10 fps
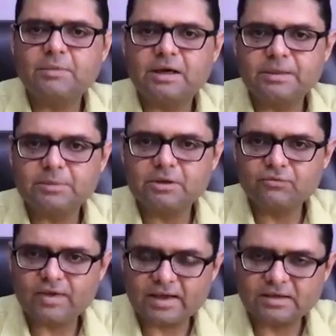multiple
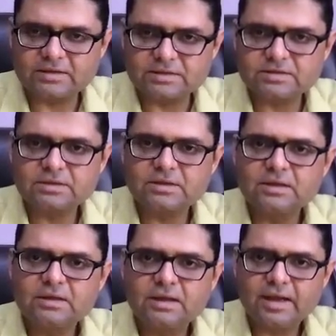factors.
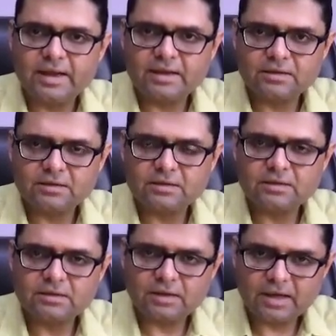And
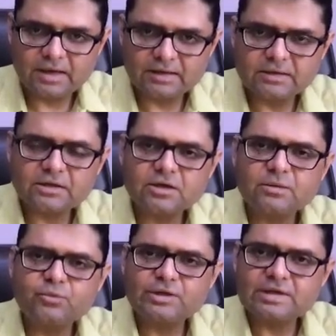another
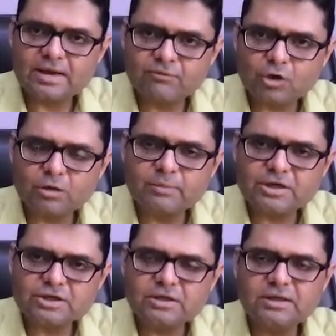term which I have not
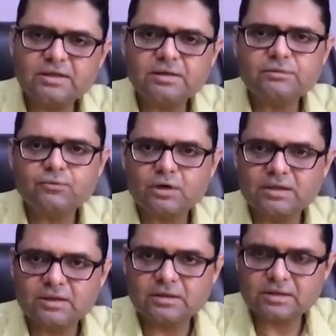mentioned here for
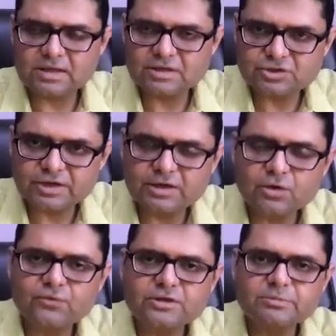the constraint
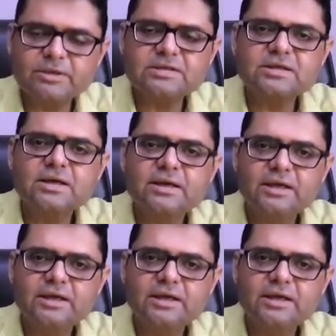of a space